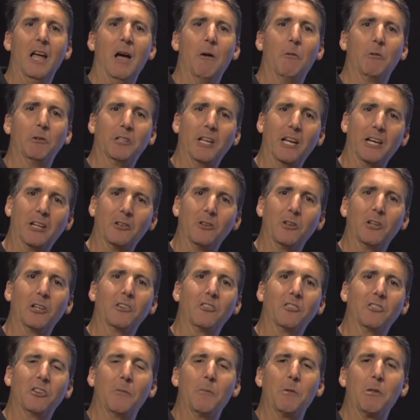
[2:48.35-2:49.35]
We'll take a look
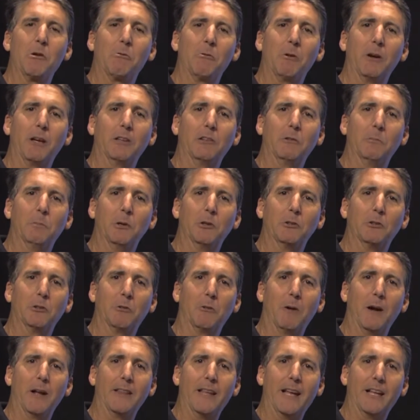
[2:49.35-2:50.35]
at some of the rigs built
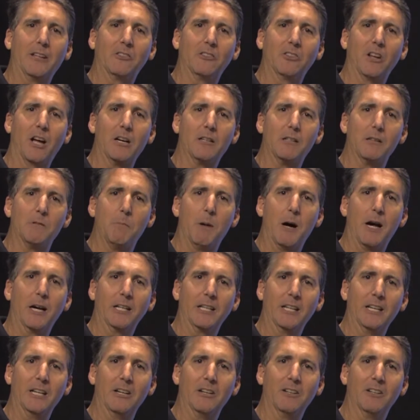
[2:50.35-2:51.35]
around that style of
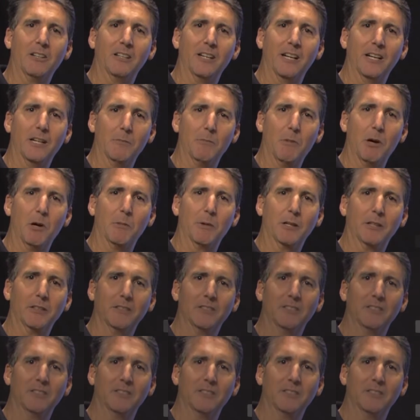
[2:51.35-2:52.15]
body here in a moment.